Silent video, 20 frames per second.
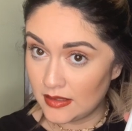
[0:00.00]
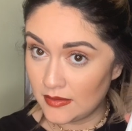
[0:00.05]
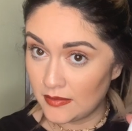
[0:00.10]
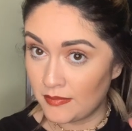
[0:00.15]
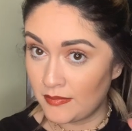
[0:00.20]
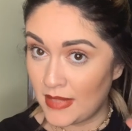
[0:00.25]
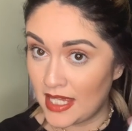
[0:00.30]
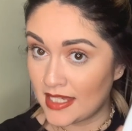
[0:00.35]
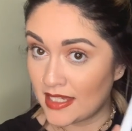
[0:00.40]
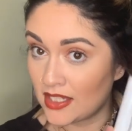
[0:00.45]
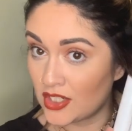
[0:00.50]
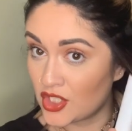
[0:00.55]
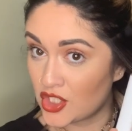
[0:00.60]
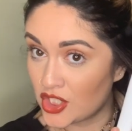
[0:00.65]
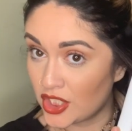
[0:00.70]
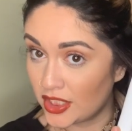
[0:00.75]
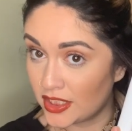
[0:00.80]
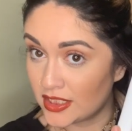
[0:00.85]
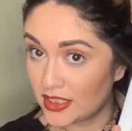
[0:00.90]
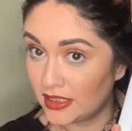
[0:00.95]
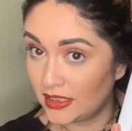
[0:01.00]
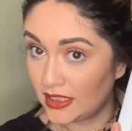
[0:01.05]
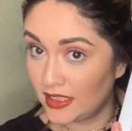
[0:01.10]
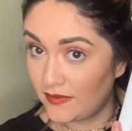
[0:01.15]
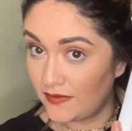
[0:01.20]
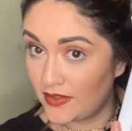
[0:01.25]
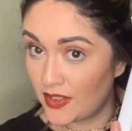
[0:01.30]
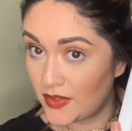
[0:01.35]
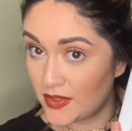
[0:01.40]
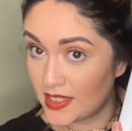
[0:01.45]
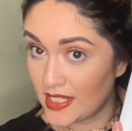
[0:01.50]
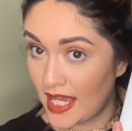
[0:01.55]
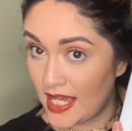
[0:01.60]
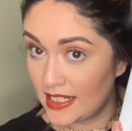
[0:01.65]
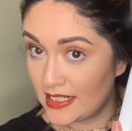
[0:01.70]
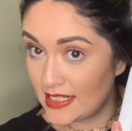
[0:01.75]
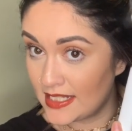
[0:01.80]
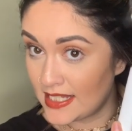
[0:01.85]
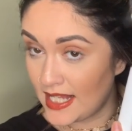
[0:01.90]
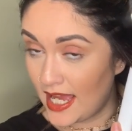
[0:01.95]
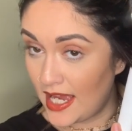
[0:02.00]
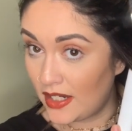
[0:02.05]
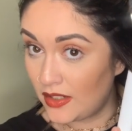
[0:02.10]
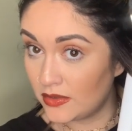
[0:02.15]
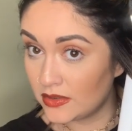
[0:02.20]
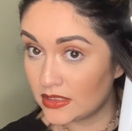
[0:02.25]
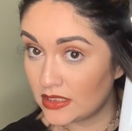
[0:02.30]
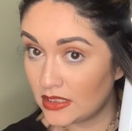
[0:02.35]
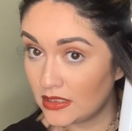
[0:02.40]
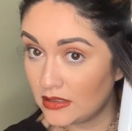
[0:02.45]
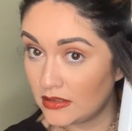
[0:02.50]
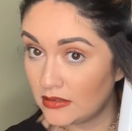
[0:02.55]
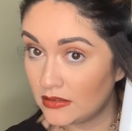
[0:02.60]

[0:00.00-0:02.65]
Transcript: making sure to leave those ends out.